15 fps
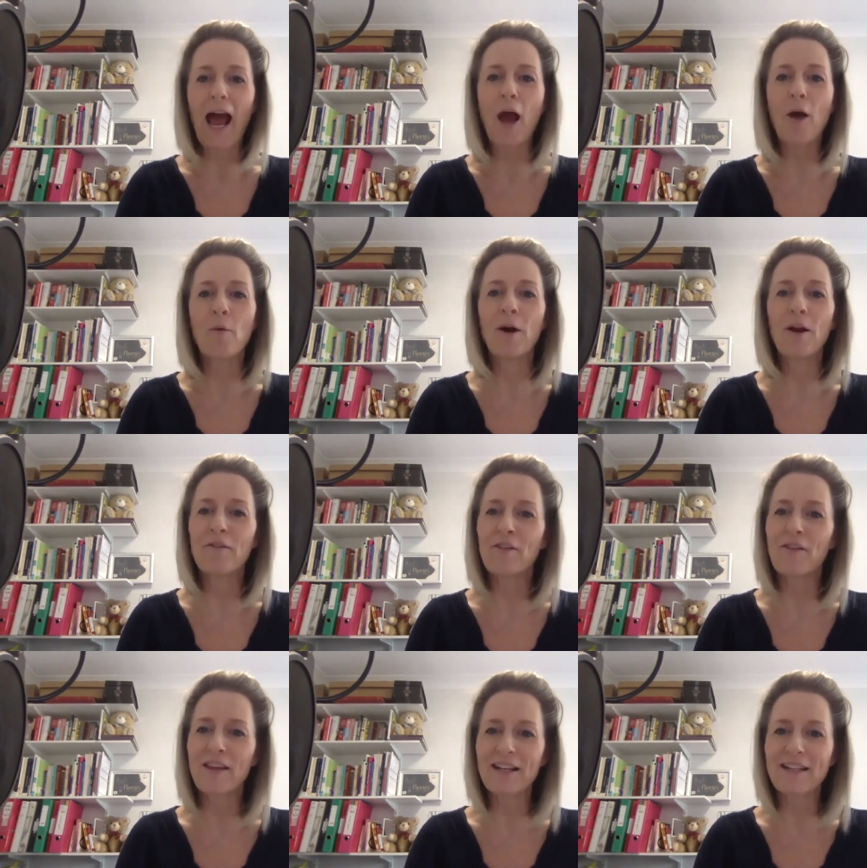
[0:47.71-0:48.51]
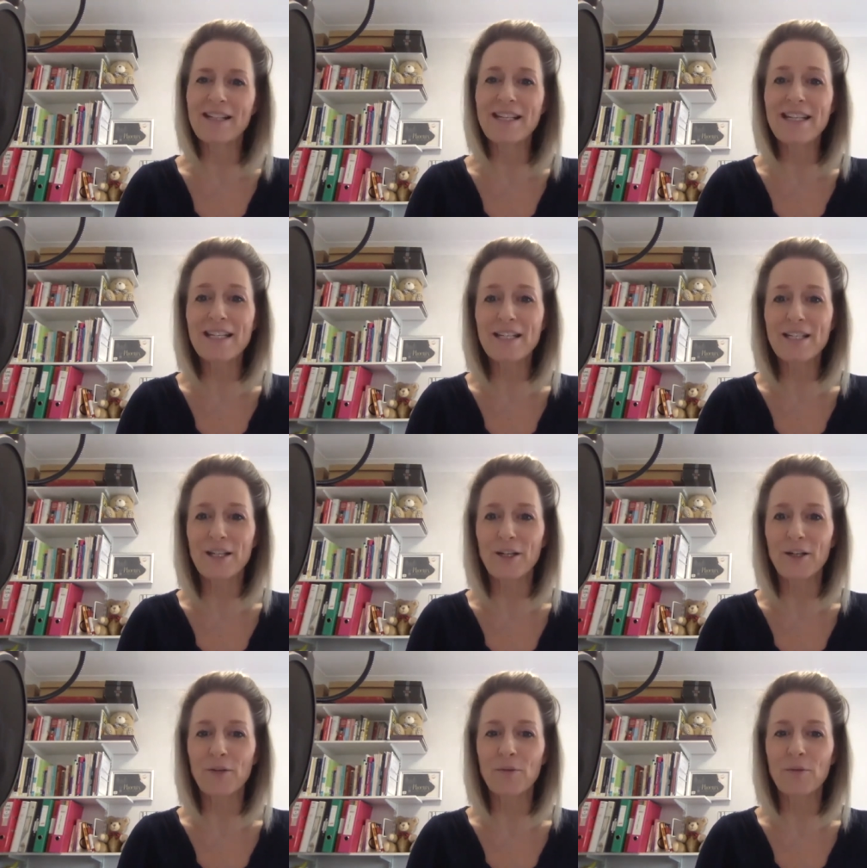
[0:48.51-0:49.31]
And one of the things I didn't
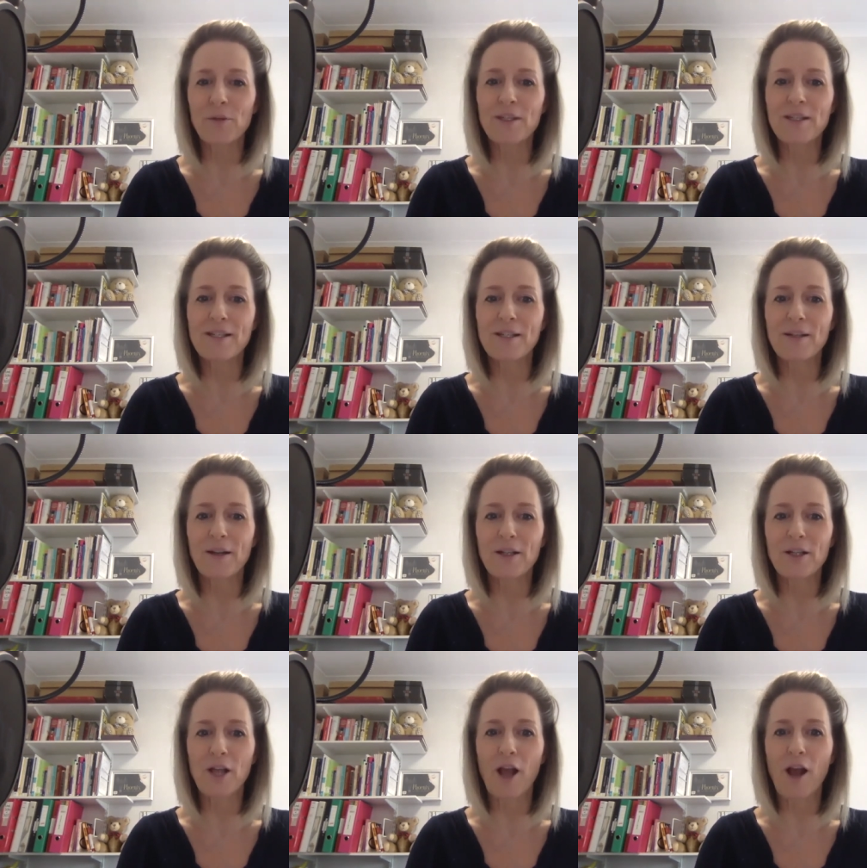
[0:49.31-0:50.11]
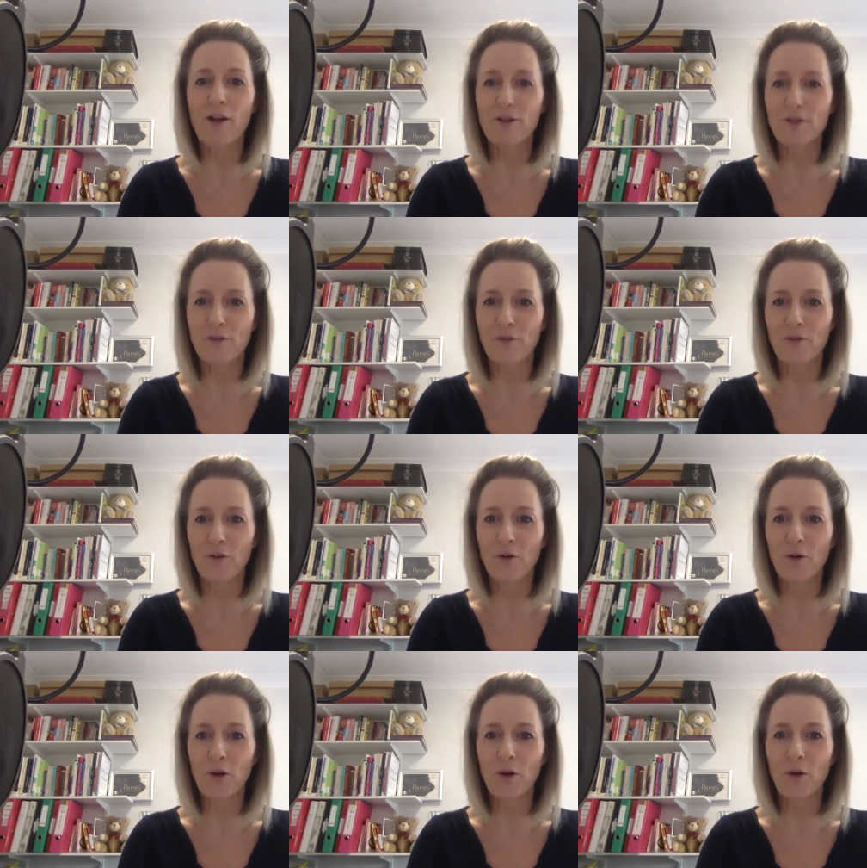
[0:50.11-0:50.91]
do was to actually ask
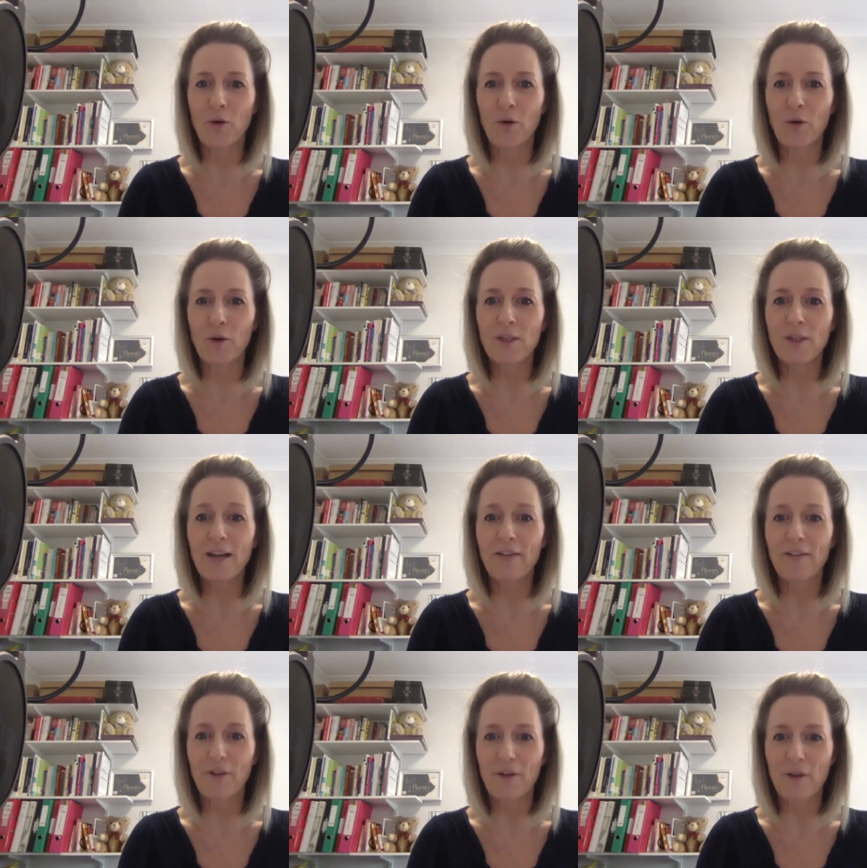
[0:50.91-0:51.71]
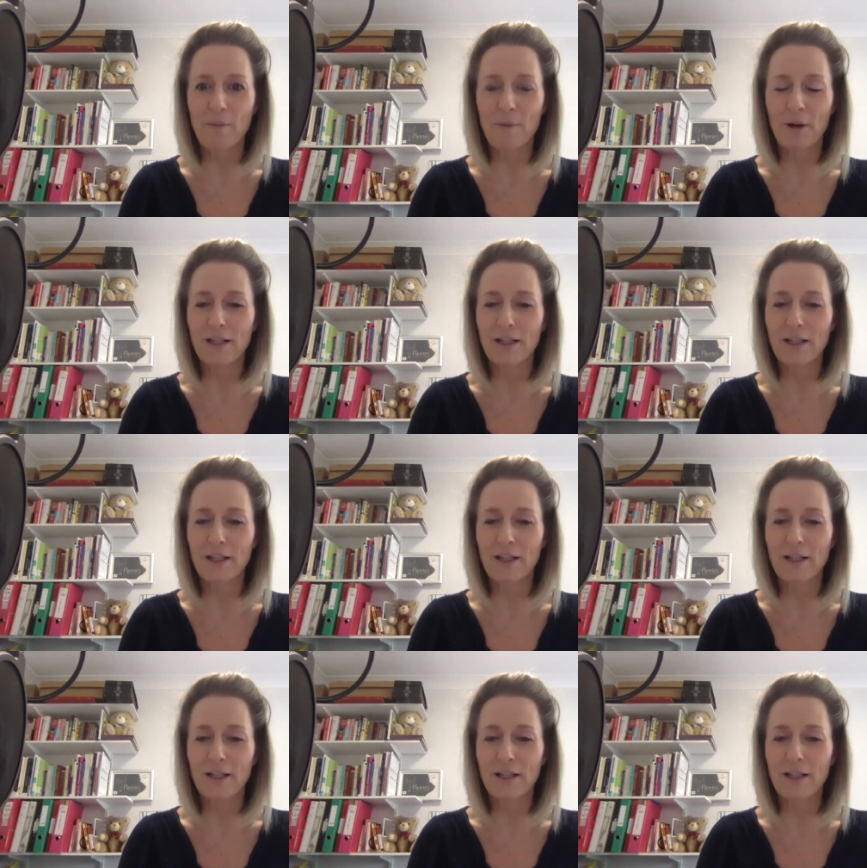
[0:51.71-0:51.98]
for your telephone number.